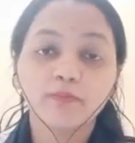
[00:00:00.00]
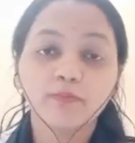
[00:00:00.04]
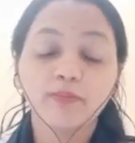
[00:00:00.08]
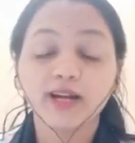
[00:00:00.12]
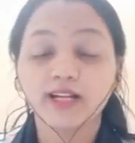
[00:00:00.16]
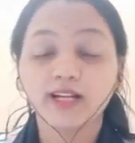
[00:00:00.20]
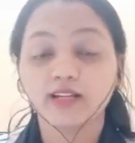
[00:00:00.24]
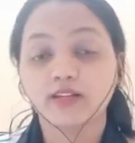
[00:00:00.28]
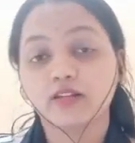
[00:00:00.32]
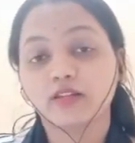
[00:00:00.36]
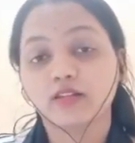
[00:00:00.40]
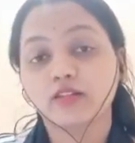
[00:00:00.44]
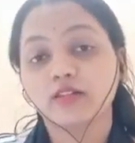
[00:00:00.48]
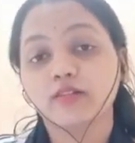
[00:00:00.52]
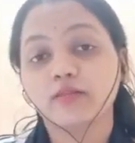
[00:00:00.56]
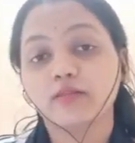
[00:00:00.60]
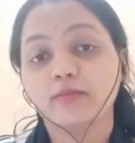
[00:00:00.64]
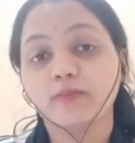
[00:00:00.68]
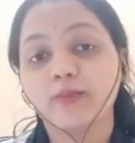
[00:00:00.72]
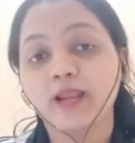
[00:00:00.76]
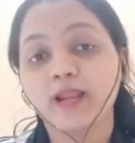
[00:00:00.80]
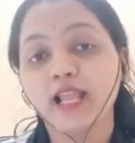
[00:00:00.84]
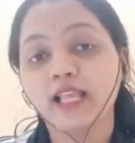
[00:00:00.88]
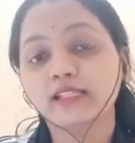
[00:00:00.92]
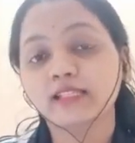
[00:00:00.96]
But
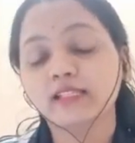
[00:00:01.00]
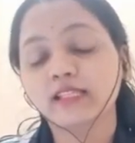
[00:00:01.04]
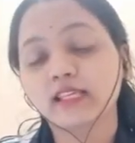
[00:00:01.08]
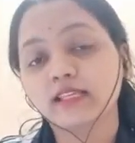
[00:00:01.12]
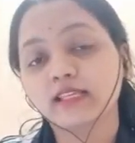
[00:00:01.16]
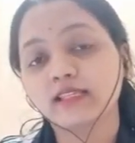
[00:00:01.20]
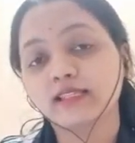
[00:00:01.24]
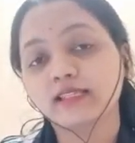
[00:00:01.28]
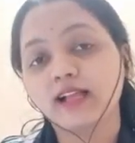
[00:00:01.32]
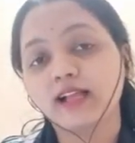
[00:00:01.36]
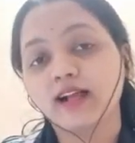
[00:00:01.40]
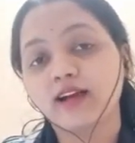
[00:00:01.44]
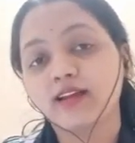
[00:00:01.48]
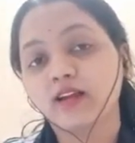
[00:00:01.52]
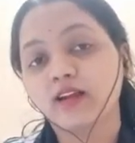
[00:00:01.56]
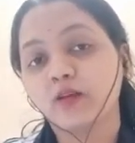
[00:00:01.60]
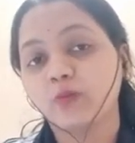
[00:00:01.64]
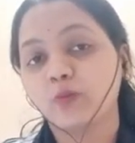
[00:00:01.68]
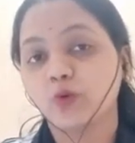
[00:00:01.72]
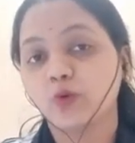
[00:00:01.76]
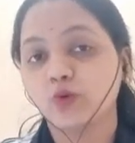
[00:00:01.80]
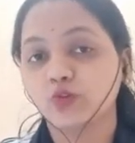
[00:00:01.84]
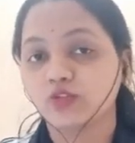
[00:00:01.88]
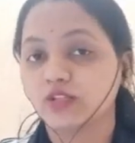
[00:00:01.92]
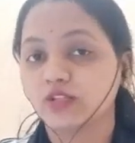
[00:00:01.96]
plastics are
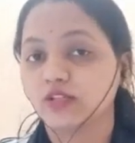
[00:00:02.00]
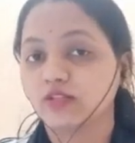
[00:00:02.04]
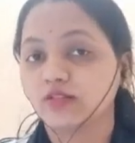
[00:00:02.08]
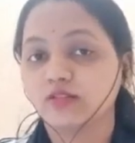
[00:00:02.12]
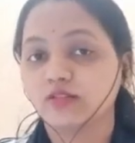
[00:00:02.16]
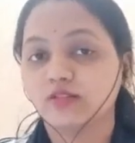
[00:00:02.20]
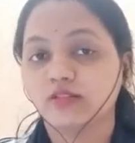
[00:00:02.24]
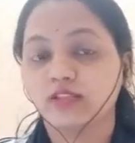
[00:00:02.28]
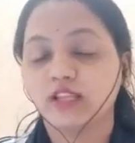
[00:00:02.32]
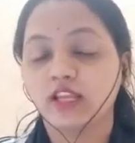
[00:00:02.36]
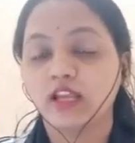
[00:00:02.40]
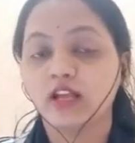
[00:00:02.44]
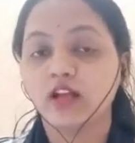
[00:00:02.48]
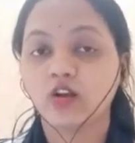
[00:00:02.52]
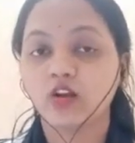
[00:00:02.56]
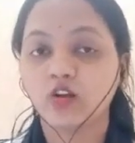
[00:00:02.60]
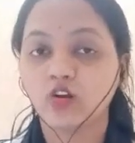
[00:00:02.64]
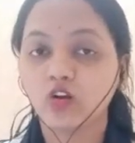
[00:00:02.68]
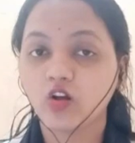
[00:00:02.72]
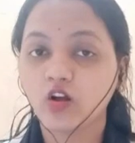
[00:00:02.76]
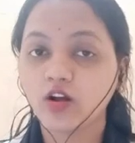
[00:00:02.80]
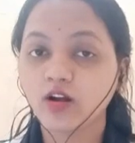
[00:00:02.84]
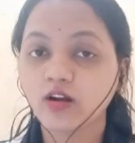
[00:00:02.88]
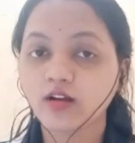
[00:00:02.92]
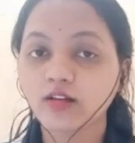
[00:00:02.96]
opposite. They are
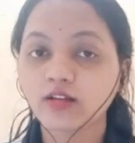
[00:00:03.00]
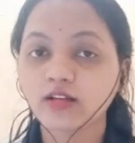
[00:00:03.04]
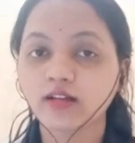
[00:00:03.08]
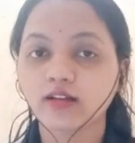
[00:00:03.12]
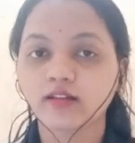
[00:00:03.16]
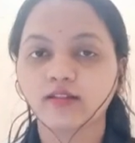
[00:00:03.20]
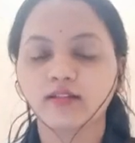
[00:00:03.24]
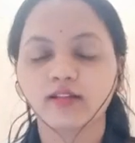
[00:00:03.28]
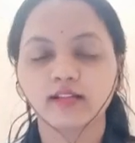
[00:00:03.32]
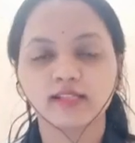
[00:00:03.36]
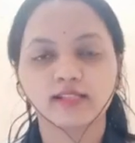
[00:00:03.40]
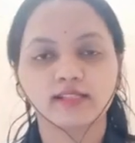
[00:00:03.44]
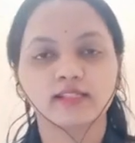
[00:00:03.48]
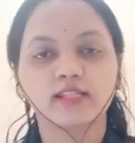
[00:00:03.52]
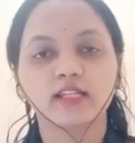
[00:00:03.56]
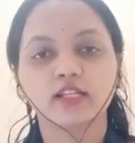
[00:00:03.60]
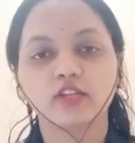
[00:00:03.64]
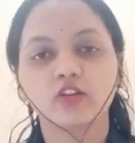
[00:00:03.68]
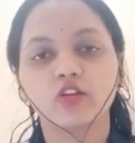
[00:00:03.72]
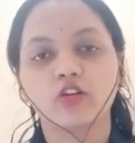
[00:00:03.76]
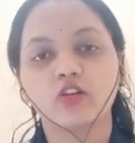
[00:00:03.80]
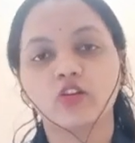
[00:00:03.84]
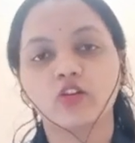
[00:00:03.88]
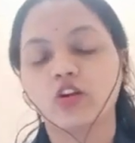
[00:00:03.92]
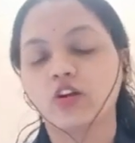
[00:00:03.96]
not
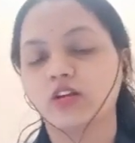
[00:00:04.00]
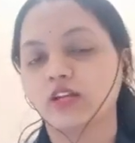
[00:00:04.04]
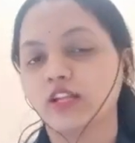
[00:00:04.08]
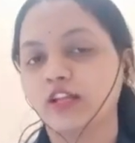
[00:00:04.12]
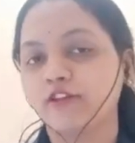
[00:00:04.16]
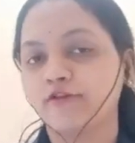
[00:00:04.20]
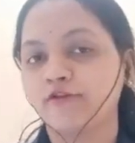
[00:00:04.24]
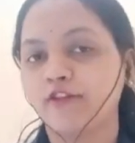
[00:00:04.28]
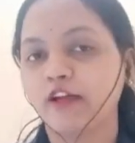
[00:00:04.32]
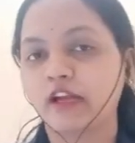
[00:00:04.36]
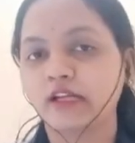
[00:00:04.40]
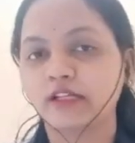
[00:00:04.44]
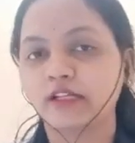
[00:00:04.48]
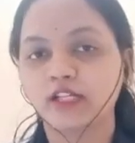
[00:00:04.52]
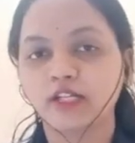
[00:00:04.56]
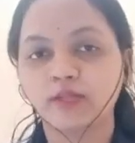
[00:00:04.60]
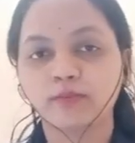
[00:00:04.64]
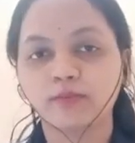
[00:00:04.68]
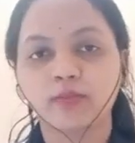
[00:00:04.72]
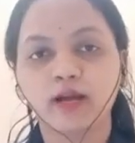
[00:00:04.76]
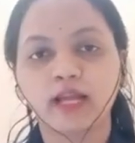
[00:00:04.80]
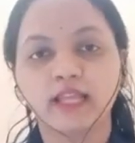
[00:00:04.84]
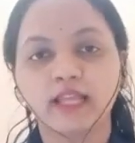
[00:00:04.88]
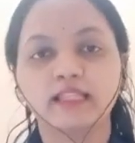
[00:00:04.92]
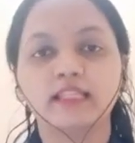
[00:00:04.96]
rusted or not
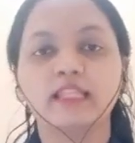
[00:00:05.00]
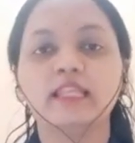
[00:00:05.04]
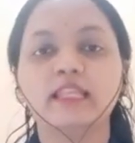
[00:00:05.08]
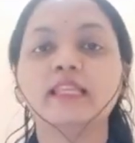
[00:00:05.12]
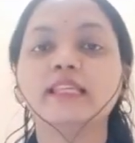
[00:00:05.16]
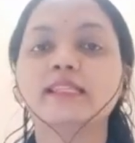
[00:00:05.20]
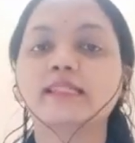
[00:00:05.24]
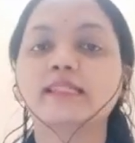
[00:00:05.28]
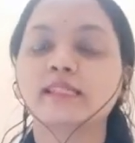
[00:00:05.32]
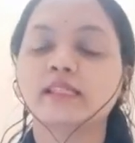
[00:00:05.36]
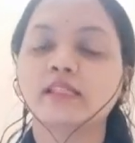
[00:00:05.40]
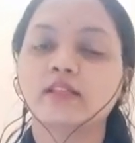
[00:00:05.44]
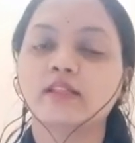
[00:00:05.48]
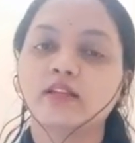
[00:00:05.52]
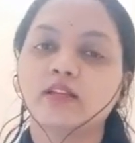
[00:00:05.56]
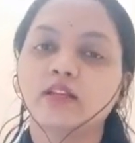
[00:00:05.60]
affected by these